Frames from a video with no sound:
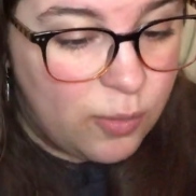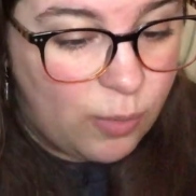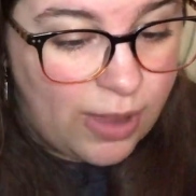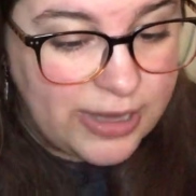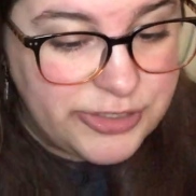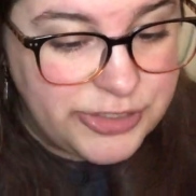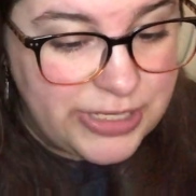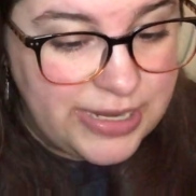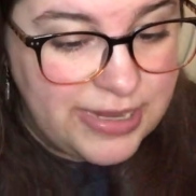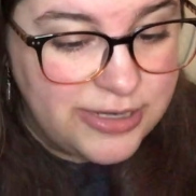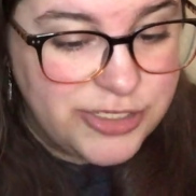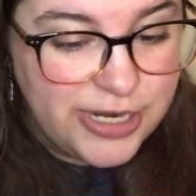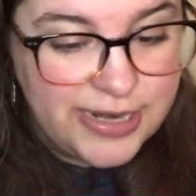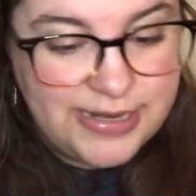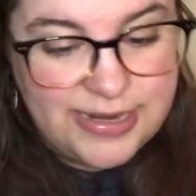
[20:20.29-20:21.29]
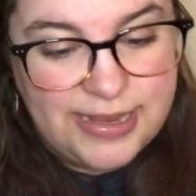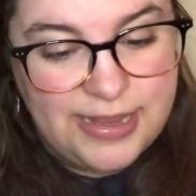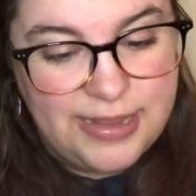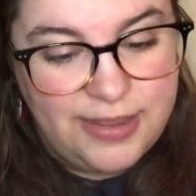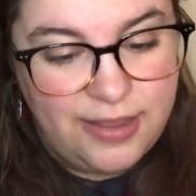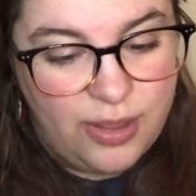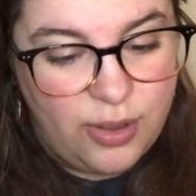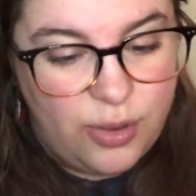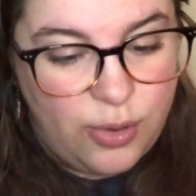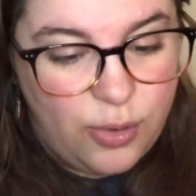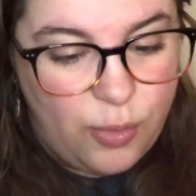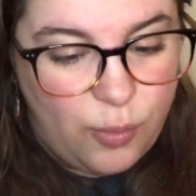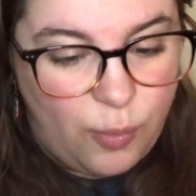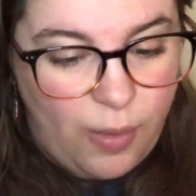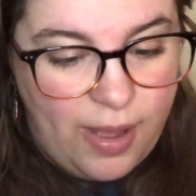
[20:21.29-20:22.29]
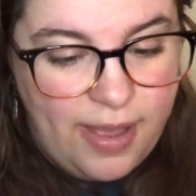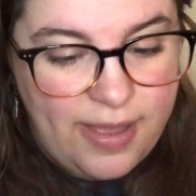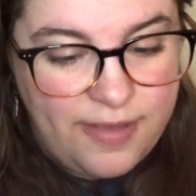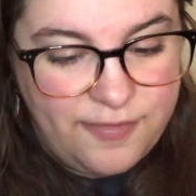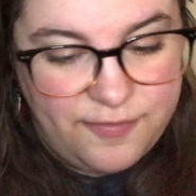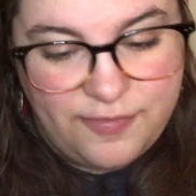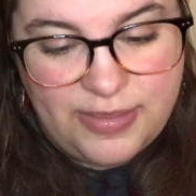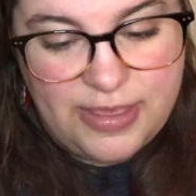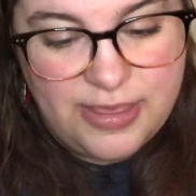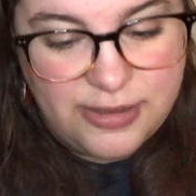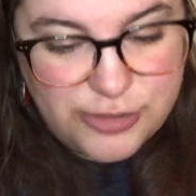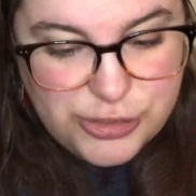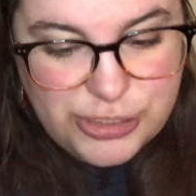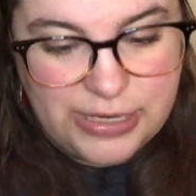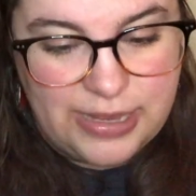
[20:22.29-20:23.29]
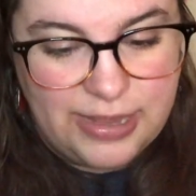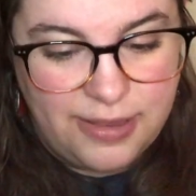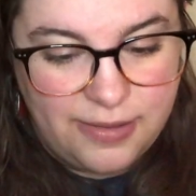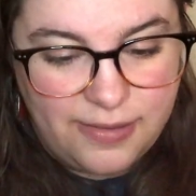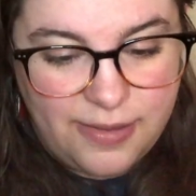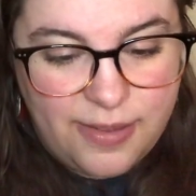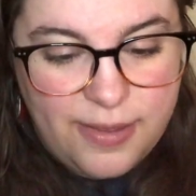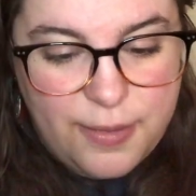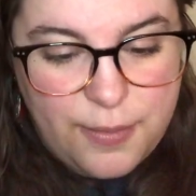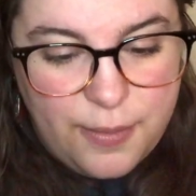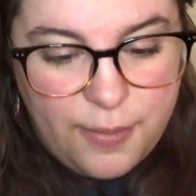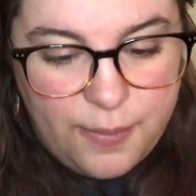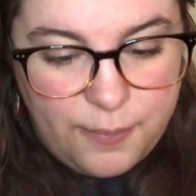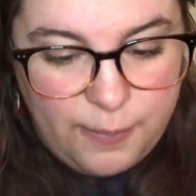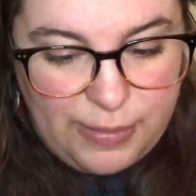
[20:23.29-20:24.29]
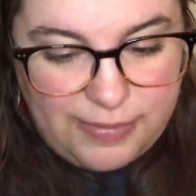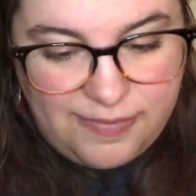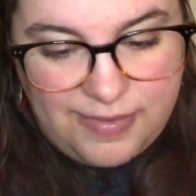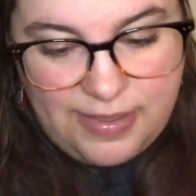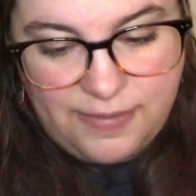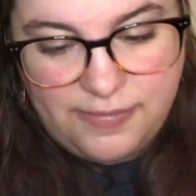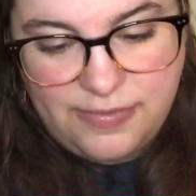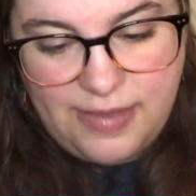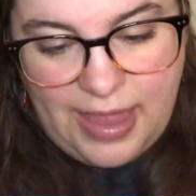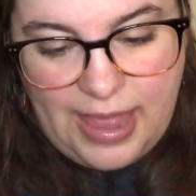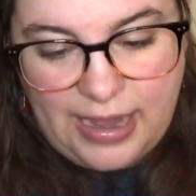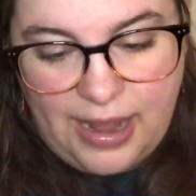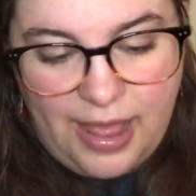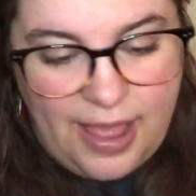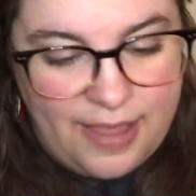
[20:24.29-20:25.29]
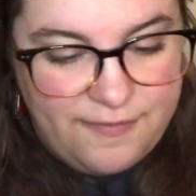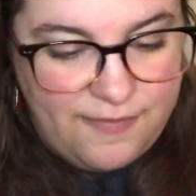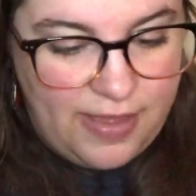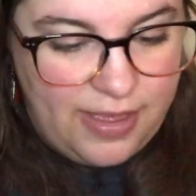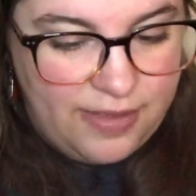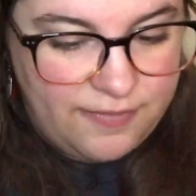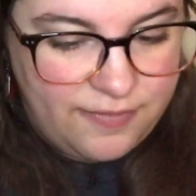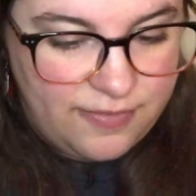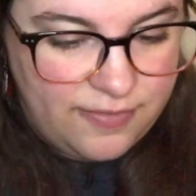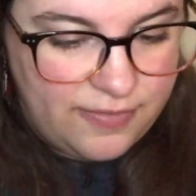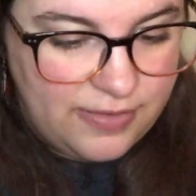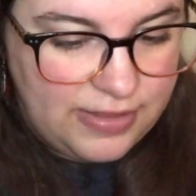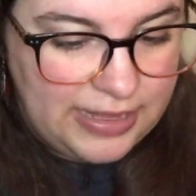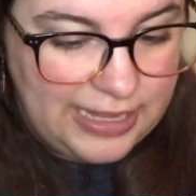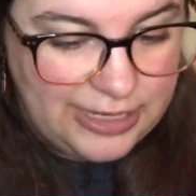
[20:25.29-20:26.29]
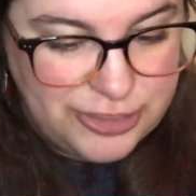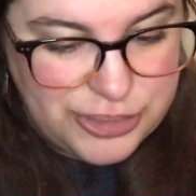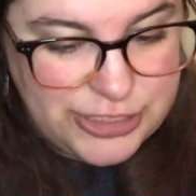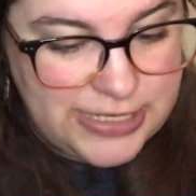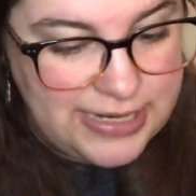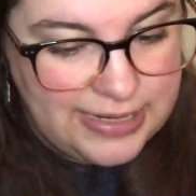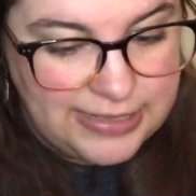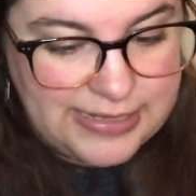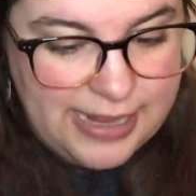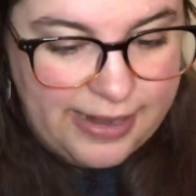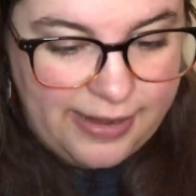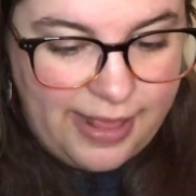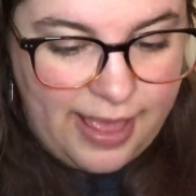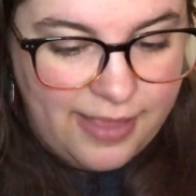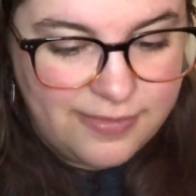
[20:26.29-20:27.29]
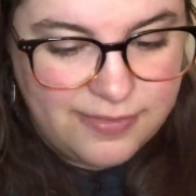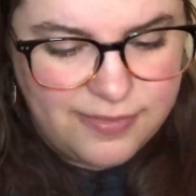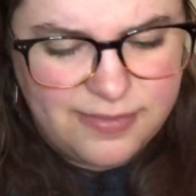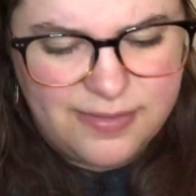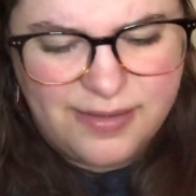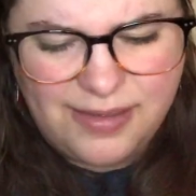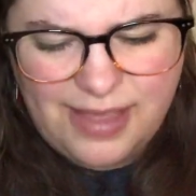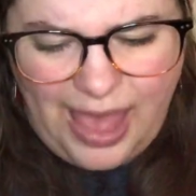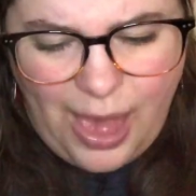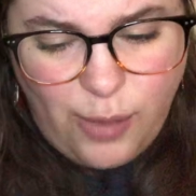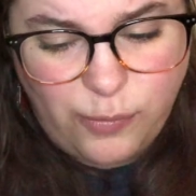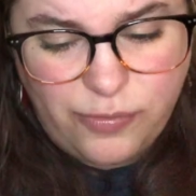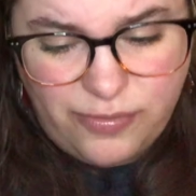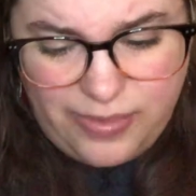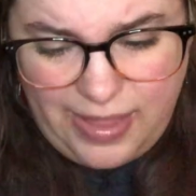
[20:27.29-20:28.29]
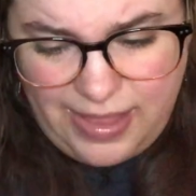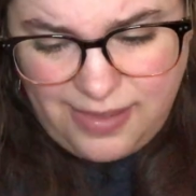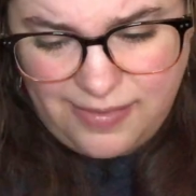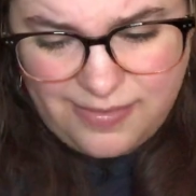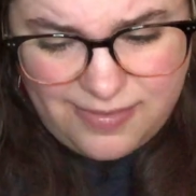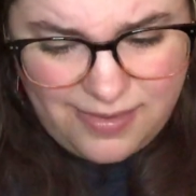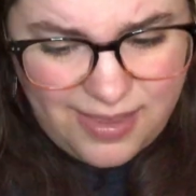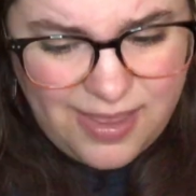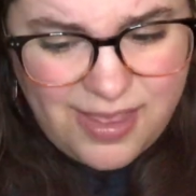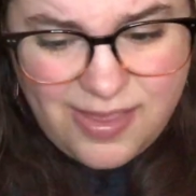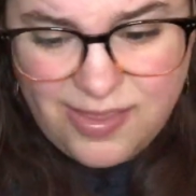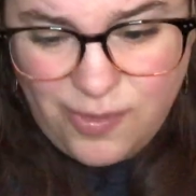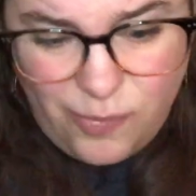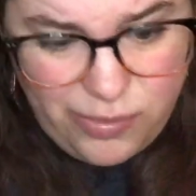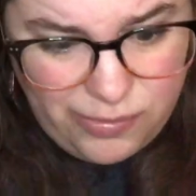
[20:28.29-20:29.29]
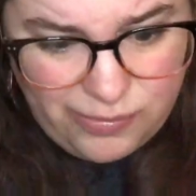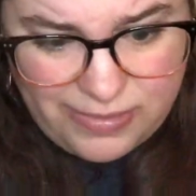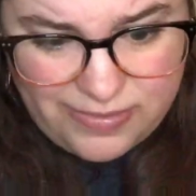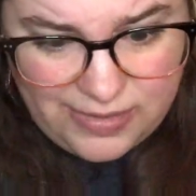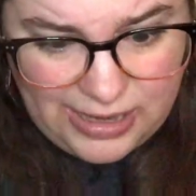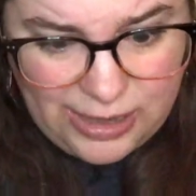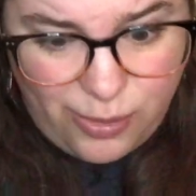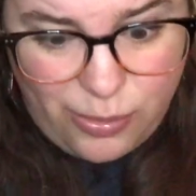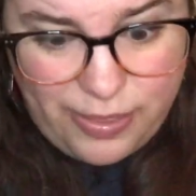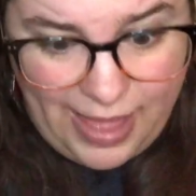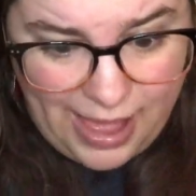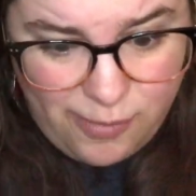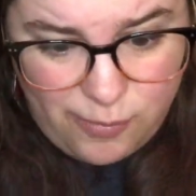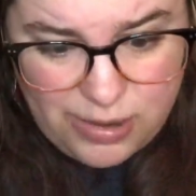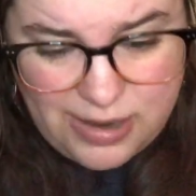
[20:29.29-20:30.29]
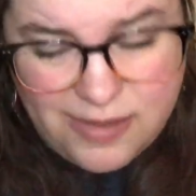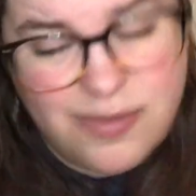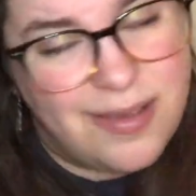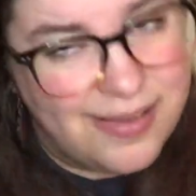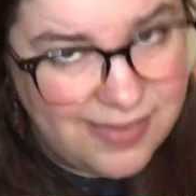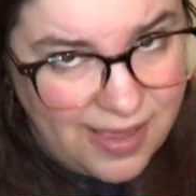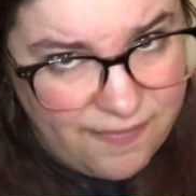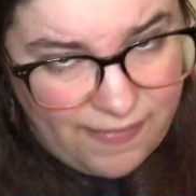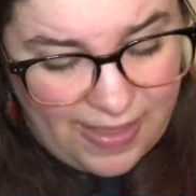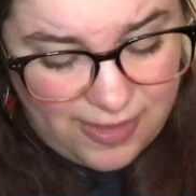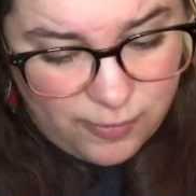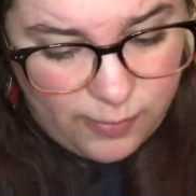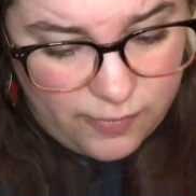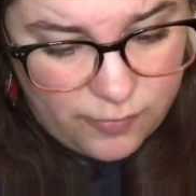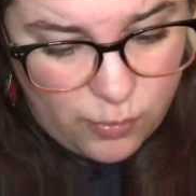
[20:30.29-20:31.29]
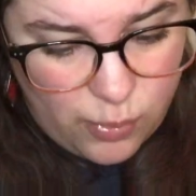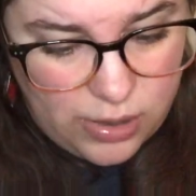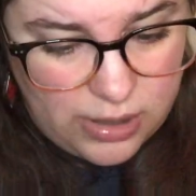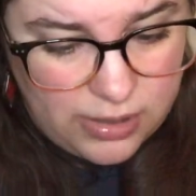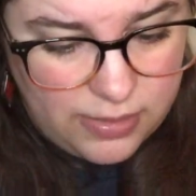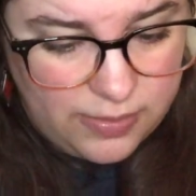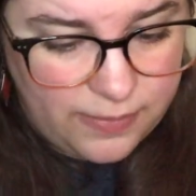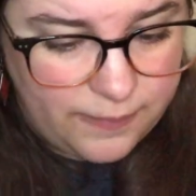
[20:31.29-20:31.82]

YG, JD. YVG. Macy gives Dad a high five. HT, Dad asks. How's things? The only reason I know that one is because I've asked before.